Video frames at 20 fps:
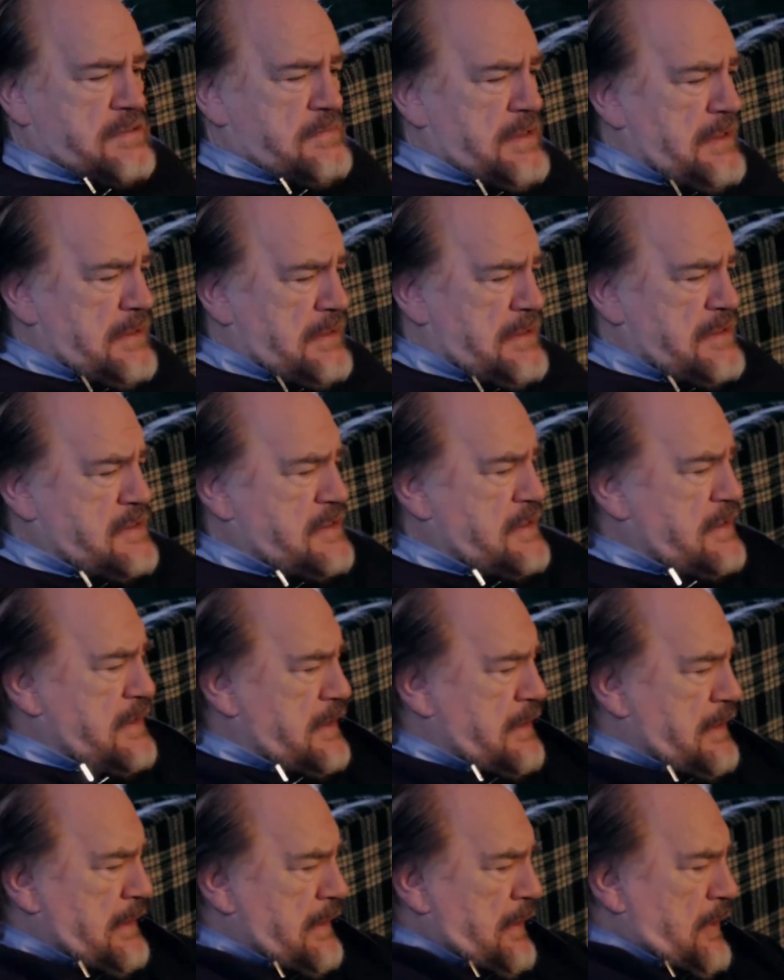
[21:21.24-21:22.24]
and we literally
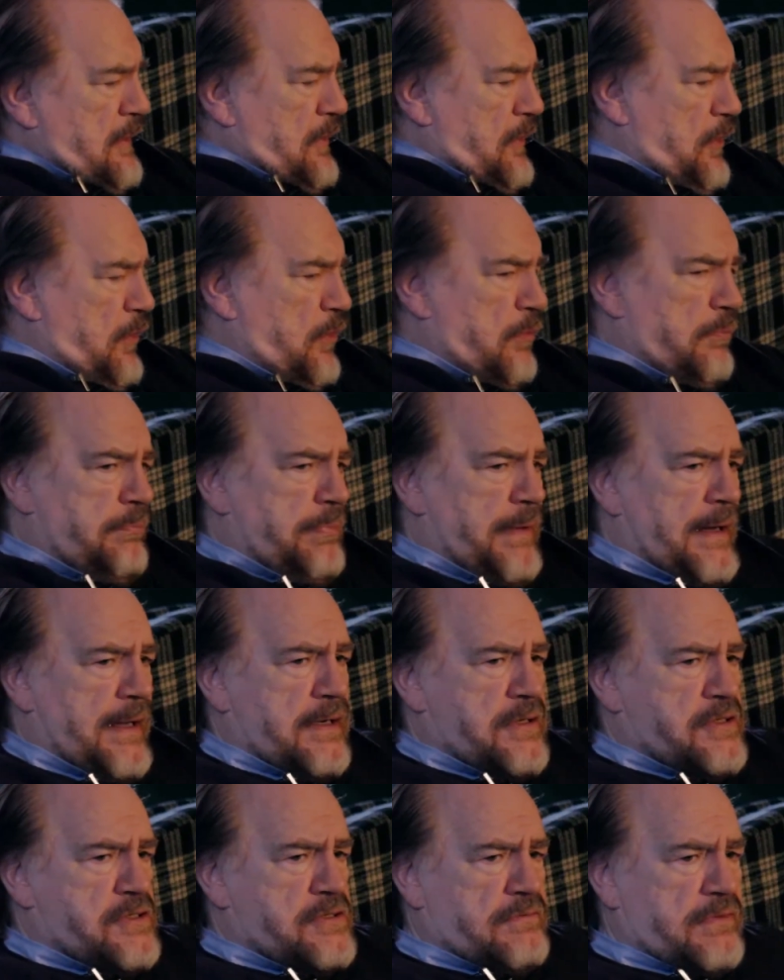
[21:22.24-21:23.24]
had a whole
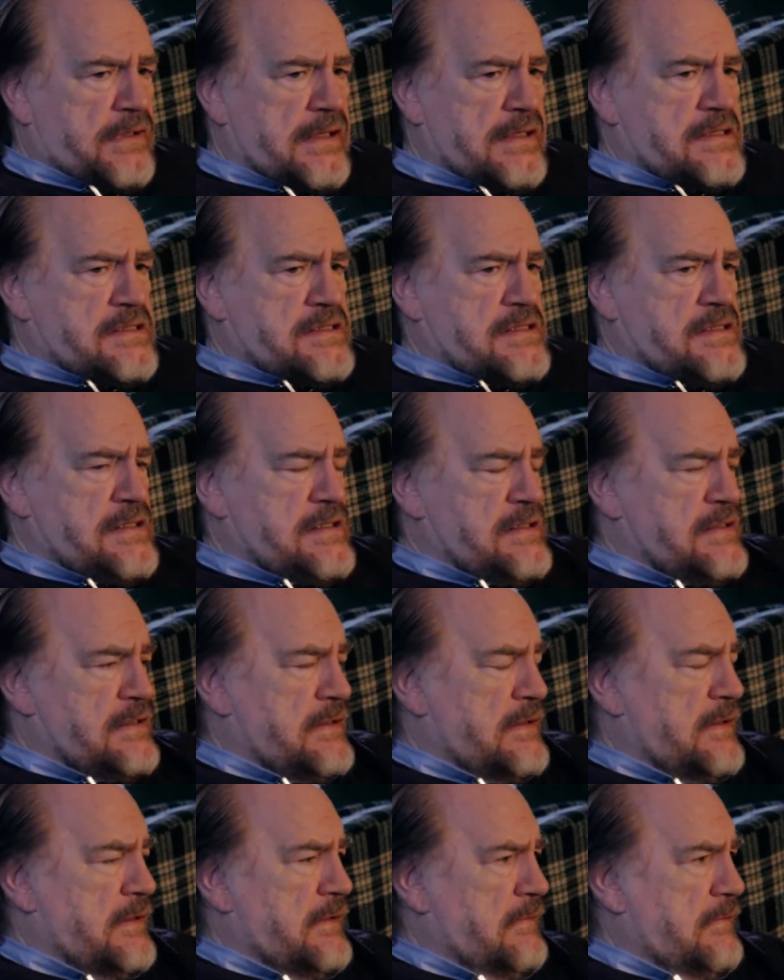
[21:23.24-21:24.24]
barrage of lights here
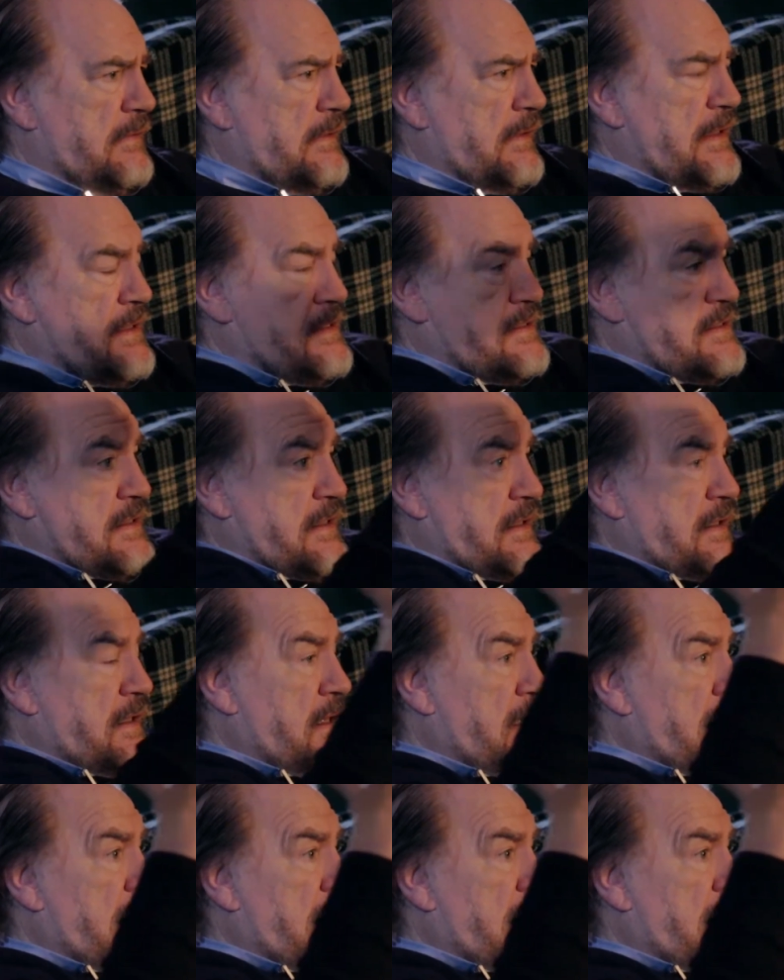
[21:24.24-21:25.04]
and lights there.